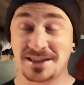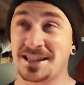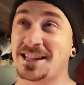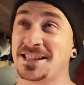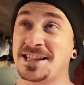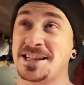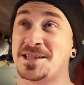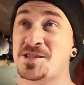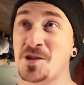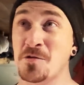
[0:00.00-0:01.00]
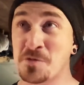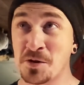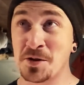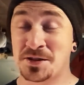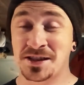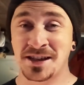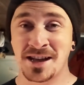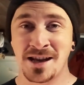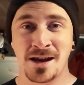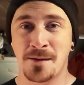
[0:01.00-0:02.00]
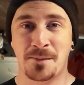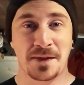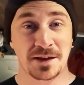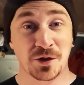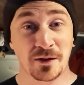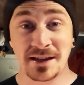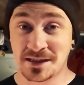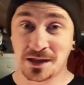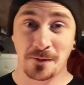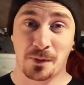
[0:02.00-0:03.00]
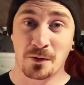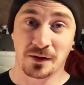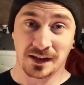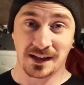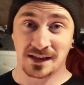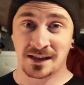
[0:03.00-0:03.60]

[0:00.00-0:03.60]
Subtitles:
they taste so good, but they're treated so poorly.